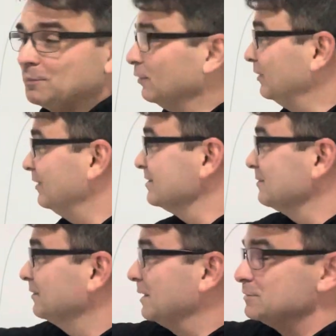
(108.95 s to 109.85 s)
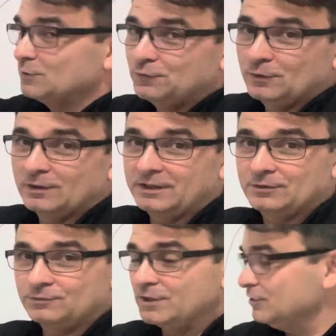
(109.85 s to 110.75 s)
I put here sometimes you feel like
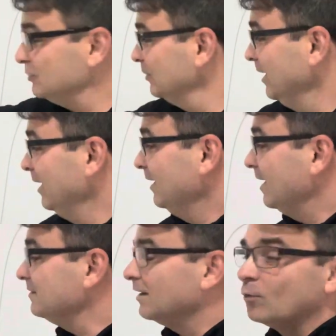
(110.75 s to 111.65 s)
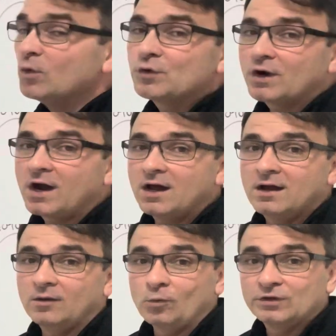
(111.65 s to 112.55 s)
you're rich, and then winter
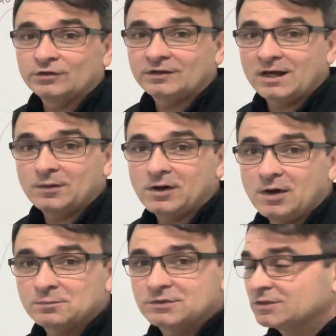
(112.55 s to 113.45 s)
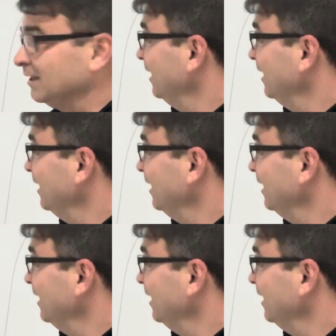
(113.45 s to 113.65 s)
time comes,